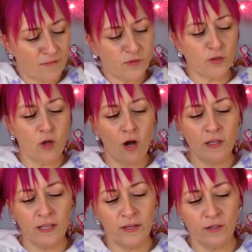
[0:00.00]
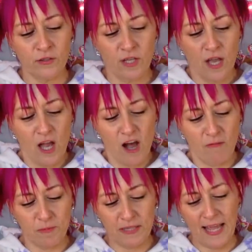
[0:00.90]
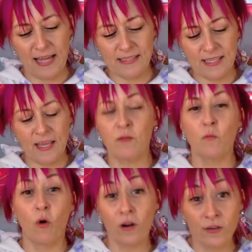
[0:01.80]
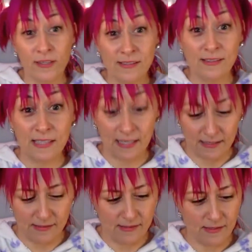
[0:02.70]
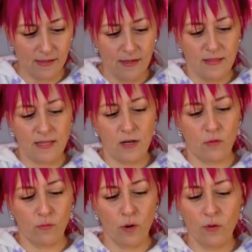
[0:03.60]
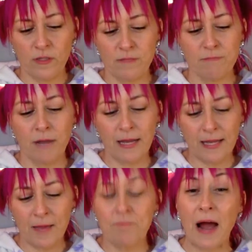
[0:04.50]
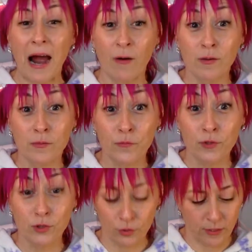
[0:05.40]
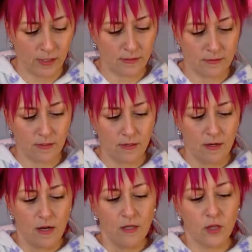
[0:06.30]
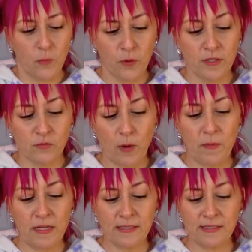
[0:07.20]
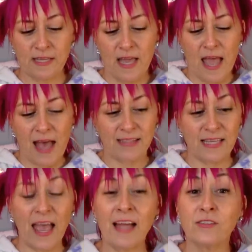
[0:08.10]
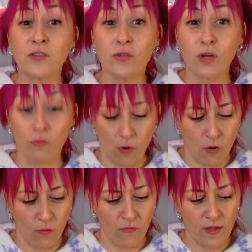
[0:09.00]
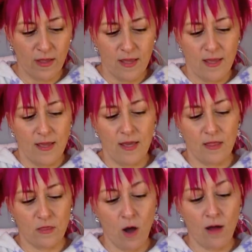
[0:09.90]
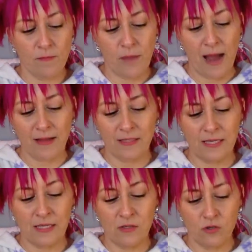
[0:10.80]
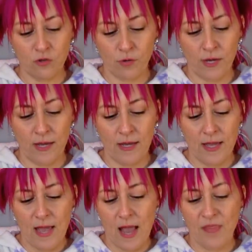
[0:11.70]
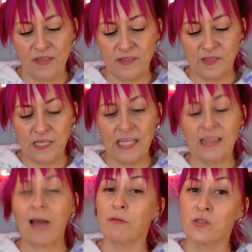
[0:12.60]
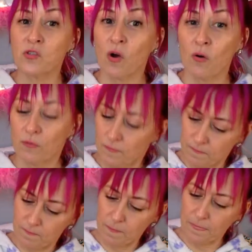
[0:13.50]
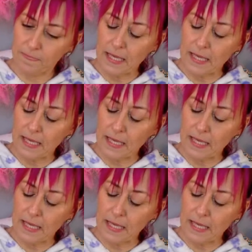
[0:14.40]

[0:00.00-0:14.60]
After long years of planting and watering seeds, they'd grown into mighty and powerful trees. The prince reminisced as he entered the grove. He thought back to each tree and the seed that was sown.